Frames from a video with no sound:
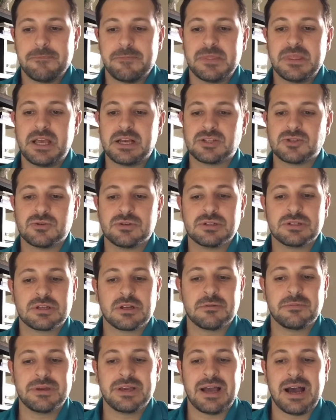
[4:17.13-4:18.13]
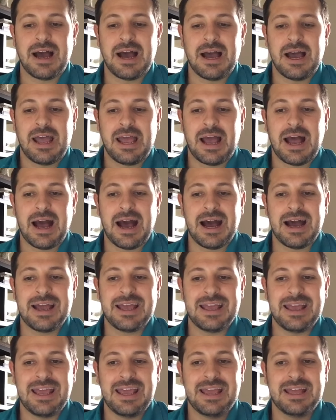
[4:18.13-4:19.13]
Next one is going to be
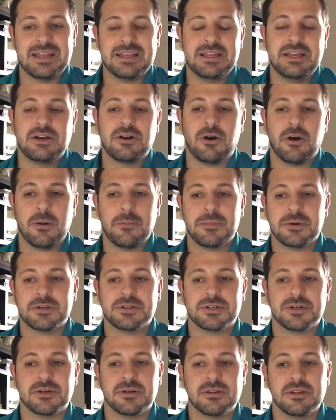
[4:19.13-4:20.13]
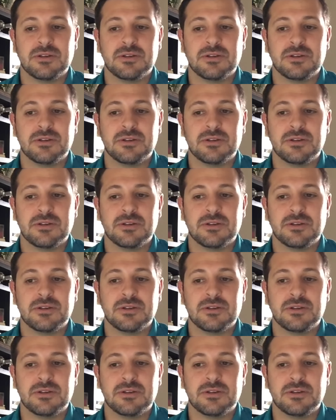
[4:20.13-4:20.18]
iHandy Carpenter.